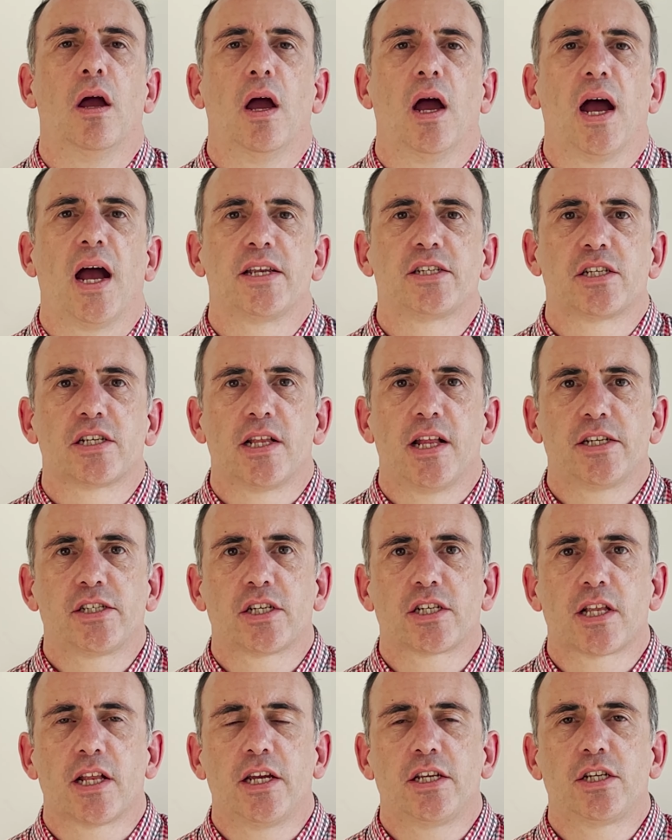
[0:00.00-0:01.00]
as the
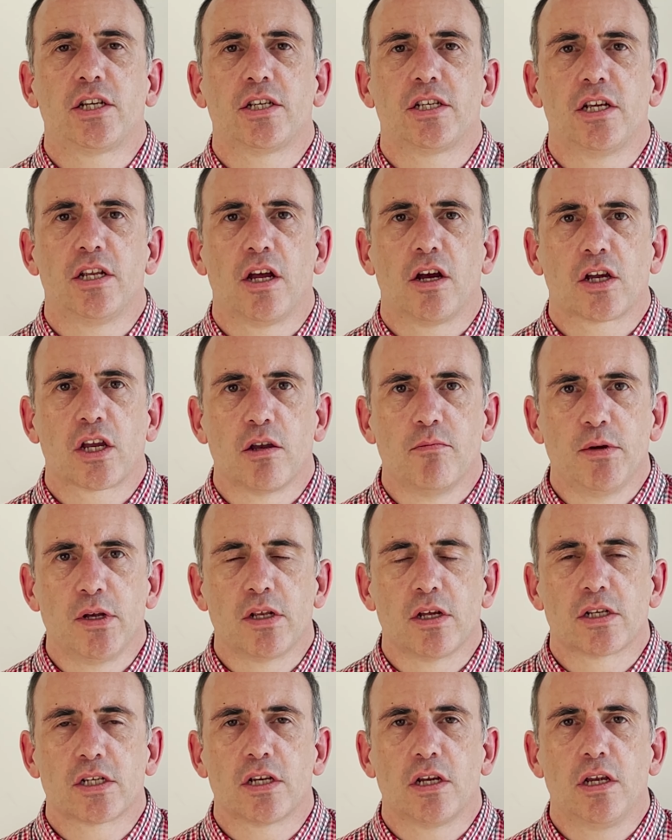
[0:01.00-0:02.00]
legislators in our
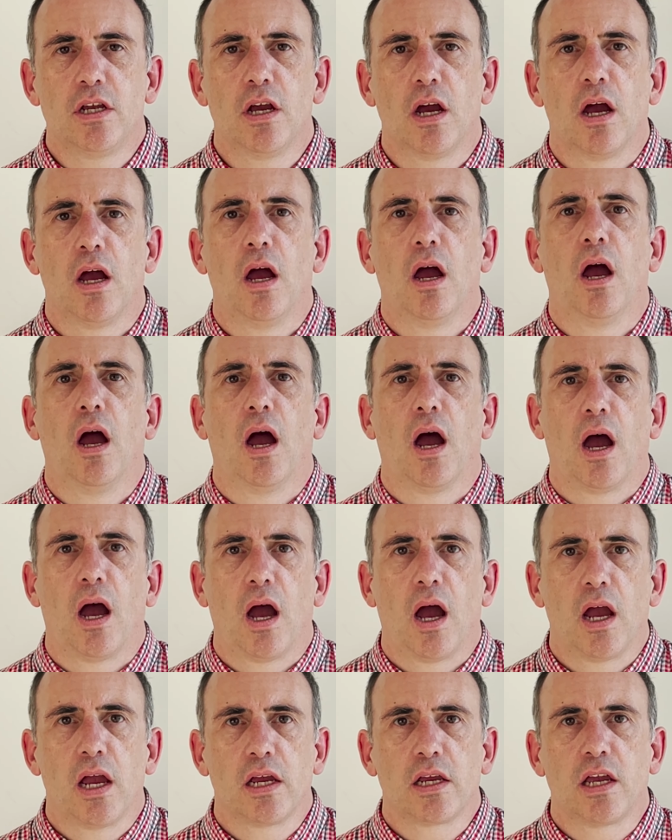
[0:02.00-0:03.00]
community,
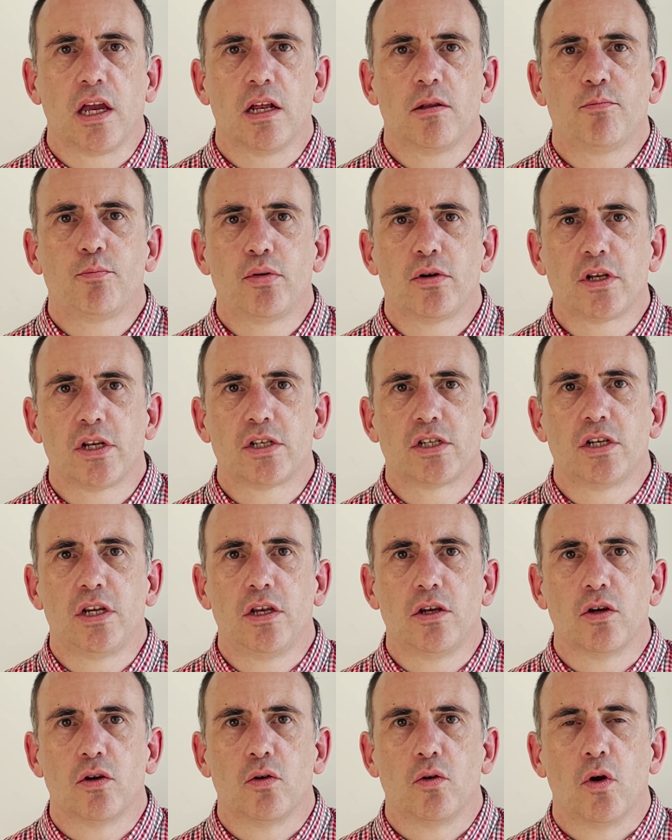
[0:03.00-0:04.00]
I again put it to
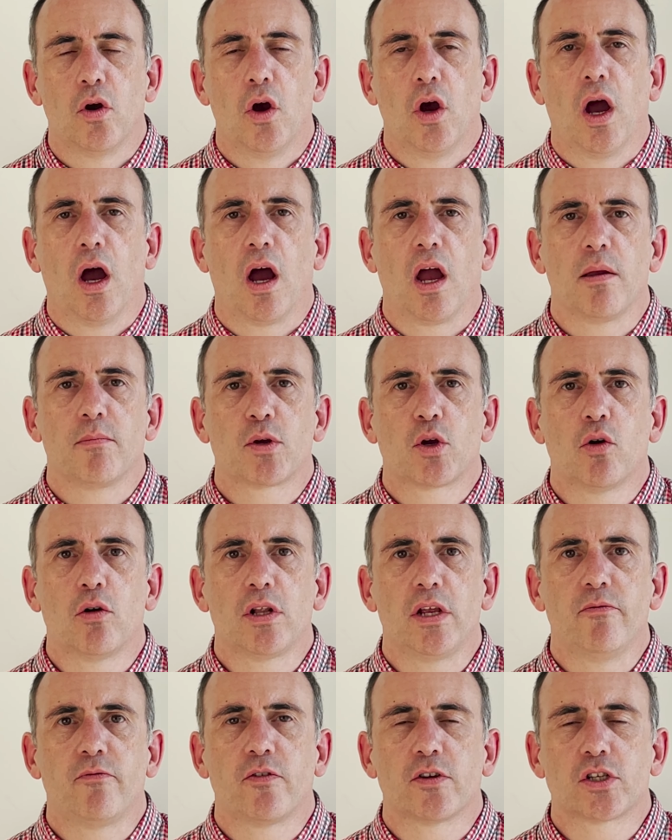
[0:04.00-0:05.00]
you. I am
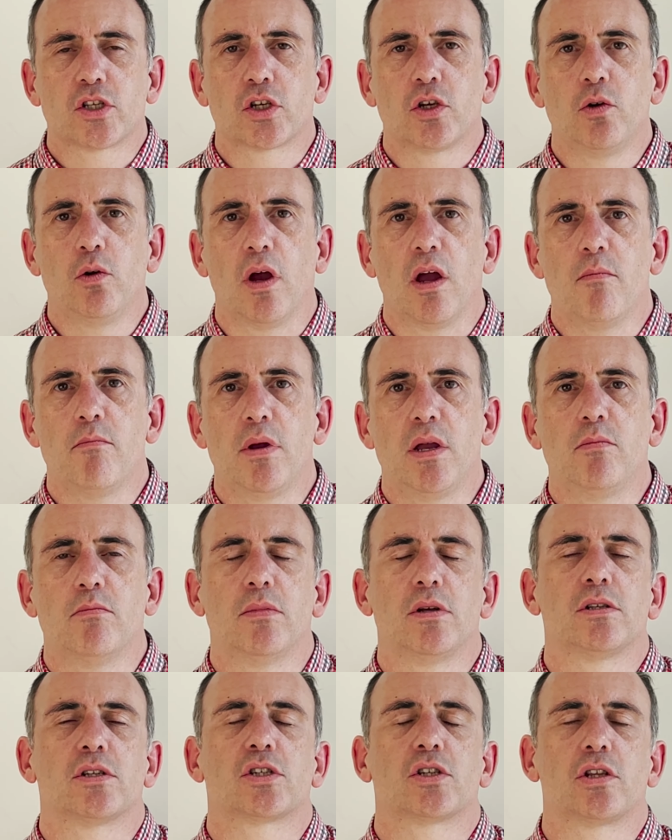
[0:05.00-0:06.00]
calling for 2
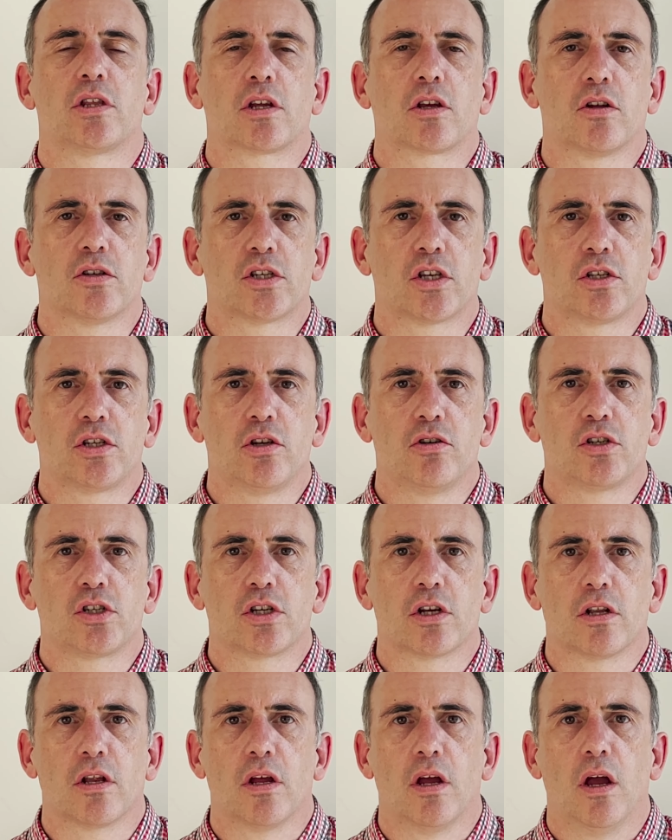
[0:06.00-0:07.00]
amendments to the Constitution.
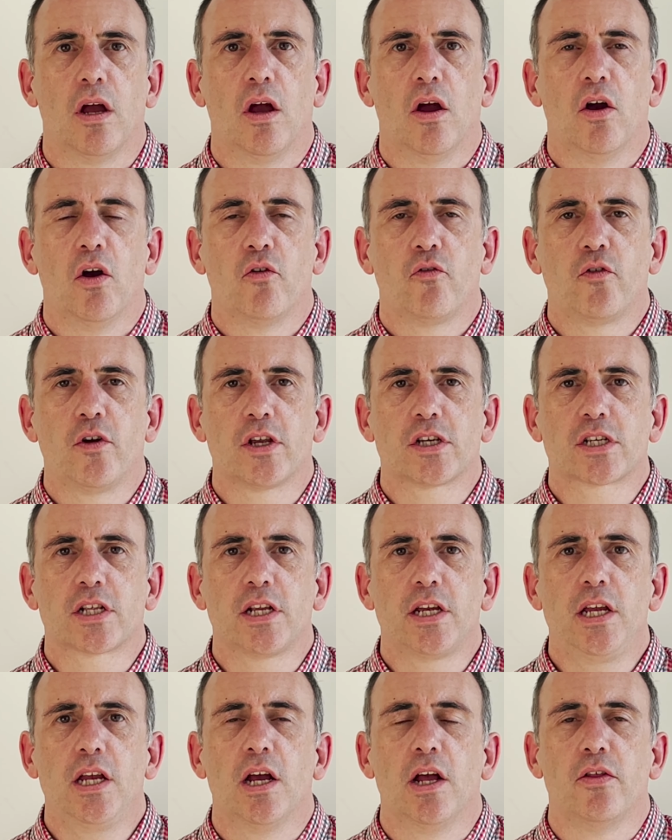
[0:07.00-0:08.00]

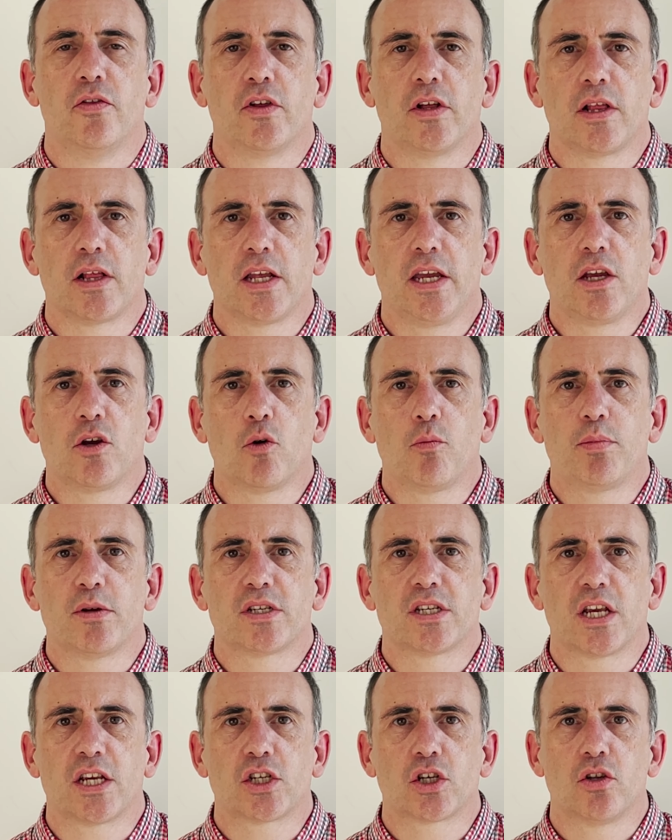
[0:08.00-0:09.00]
Firstly, the legal
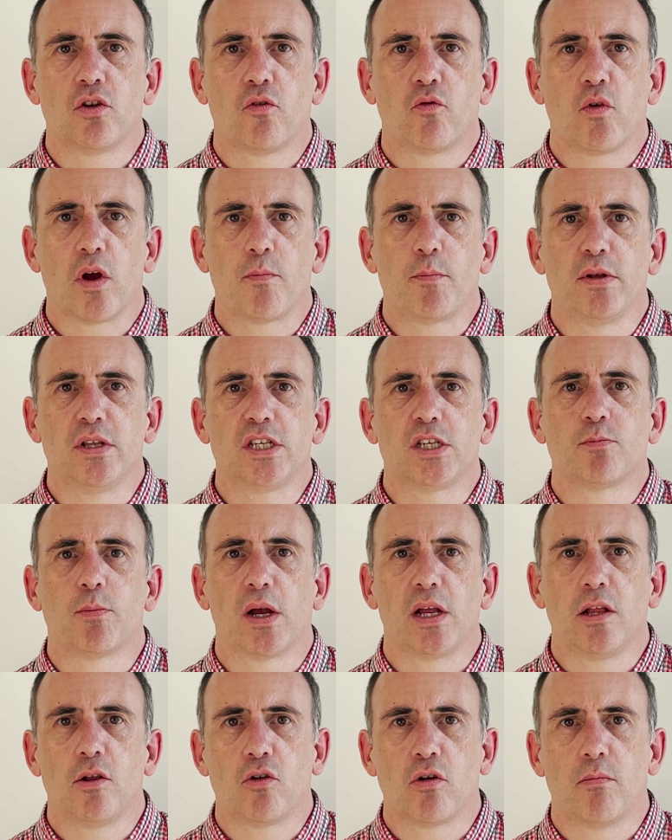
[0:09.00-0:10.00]
possession of weapons by
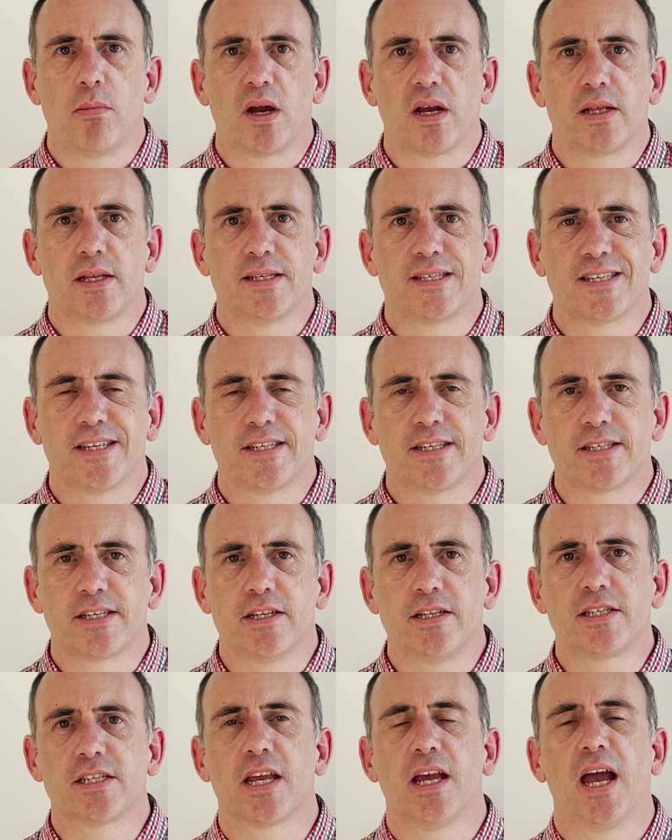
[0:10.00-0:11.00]
law-abiding
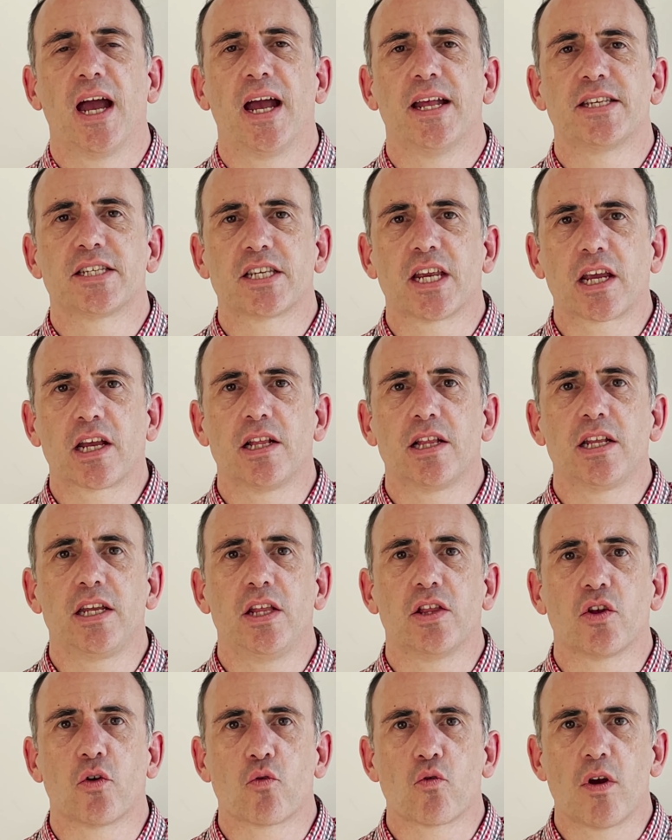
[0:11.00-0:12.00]
citizens, and secondly,
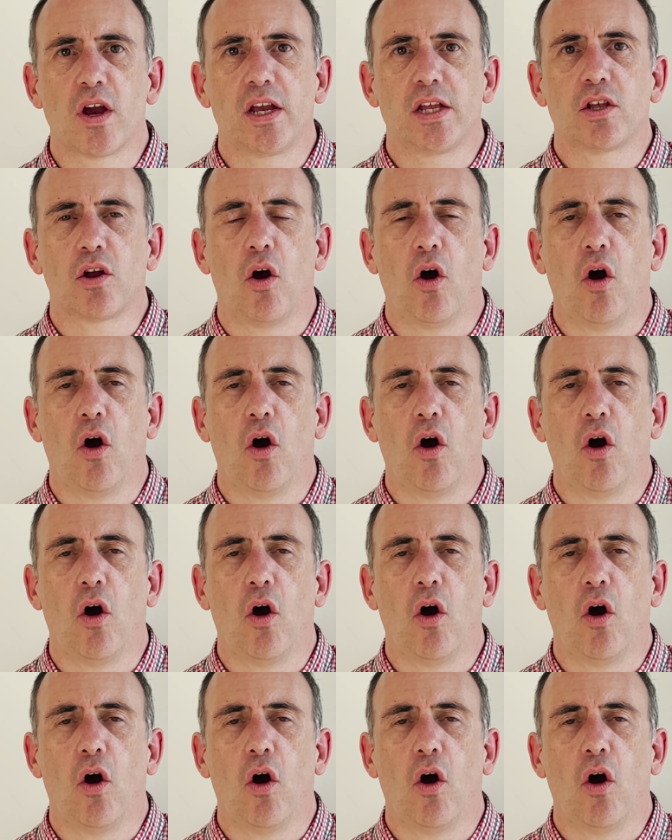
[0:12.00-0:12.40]
the right